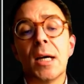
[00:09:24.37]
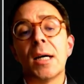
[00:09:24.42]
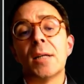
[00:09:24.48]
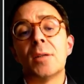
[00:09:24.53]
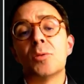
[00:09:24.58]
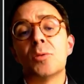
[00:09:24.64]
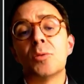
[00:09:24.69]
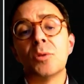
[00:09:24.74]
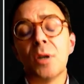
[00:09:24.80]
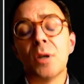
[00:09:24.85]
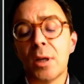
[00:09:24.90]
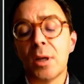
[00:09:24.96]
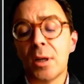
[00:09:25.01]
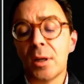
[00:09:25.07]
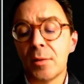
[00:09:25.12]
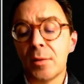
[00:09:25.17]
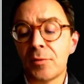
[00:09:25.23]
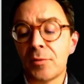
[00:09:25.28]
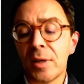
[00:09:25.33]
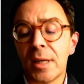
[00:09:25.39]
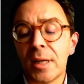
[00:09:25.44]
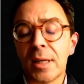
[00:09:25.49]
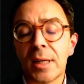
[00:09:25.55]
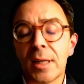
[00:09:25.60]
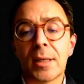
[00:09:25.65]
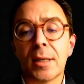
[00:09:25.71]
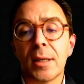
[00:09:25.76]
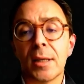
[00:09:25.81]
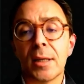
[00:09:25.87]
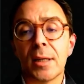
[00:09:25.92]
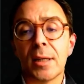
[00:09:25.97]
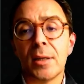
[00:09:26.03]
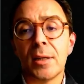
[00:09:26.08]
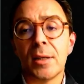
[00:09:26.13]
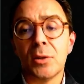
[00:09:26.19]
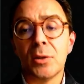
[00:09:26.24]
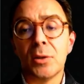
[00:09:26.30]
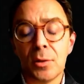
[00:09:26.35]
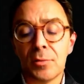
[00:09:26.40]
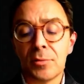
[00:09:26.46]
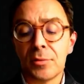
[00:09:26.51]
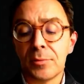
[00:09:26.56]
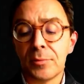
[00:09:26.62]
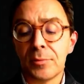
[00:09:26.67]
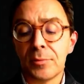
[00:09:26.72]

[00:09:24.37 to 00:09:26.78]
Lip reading: to the phrenic nerve.